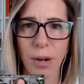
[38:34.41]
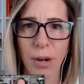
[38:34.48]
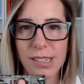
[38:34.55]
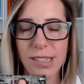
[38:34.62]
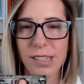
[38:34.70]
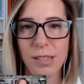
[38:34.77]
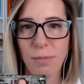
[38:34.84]

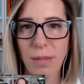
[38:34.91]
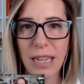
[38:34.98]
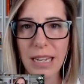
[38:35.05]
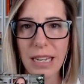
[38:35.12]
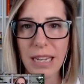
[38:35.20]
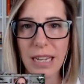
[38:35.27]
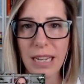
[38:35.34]
Listen to me.
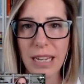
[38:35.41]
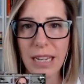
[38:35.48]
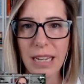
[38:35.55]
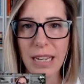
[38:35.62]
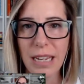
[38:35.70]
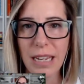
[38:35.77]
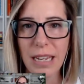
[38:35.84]

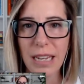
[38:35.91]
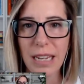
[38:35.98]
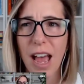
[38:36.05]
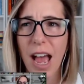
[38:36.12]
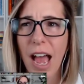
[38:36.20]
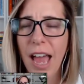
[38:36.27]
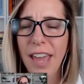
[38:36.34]

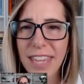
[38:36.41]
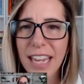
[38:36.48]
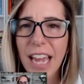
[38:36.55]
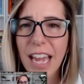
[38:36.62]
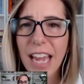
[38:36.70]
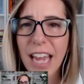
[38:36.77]
I think